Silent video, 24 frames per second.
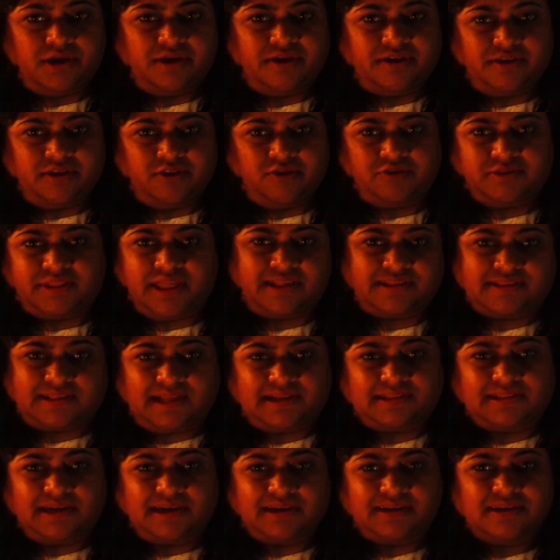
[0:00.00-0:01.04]
her, you know, things
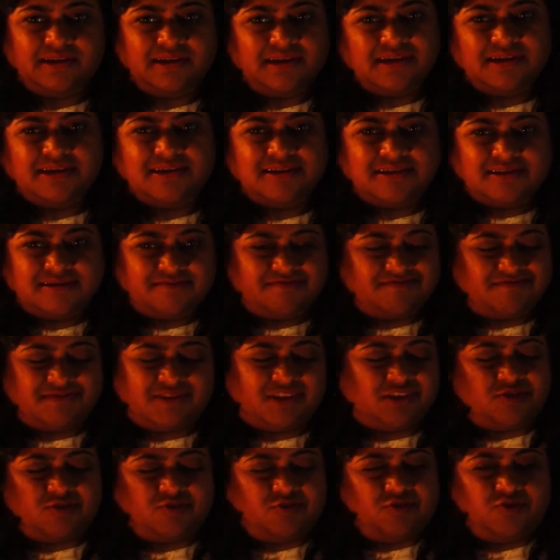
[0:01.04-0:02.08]
like that.
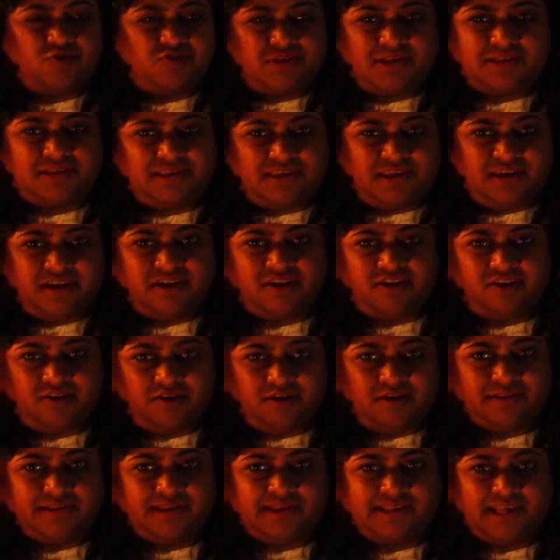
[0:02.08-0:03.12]
you know, you just hear
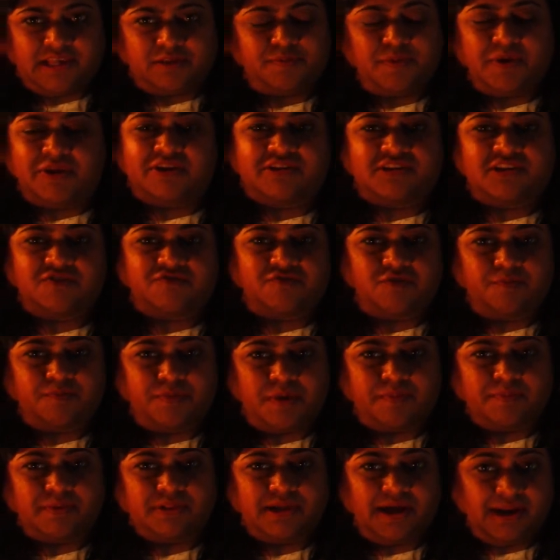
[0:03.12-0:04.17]
all these experiences from
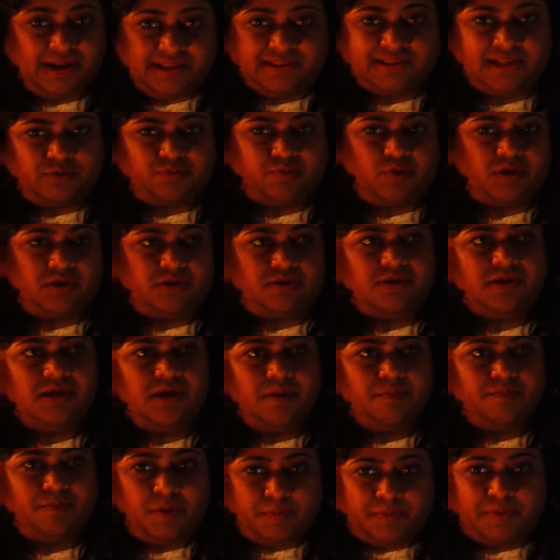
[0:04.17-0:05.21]
people. At least that's what
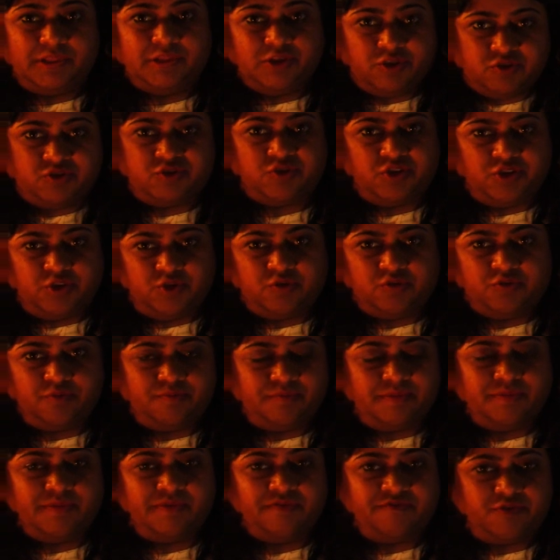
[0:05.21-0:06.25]
people used to
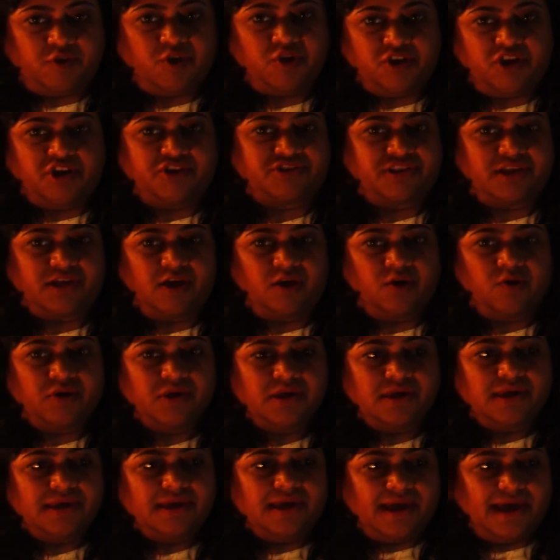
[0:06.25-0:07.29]
do a few years ago.
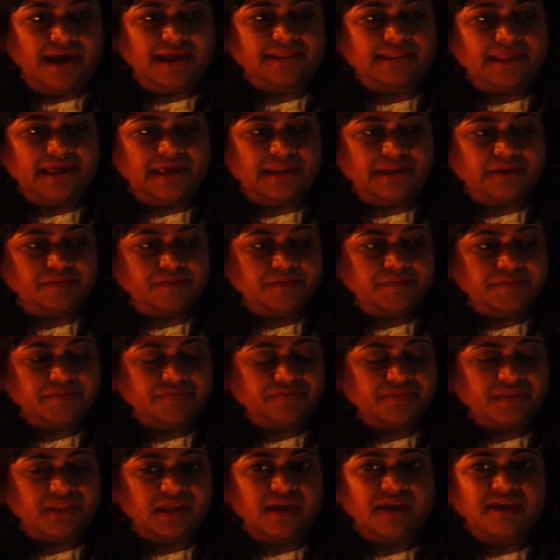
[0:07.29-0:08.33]
And then
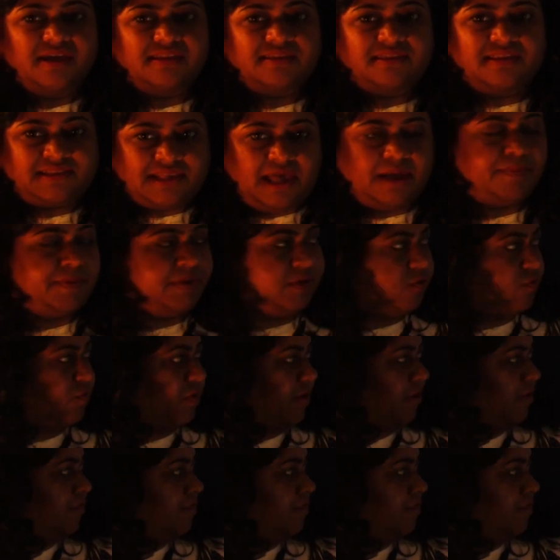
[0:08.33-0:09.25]
this happened to one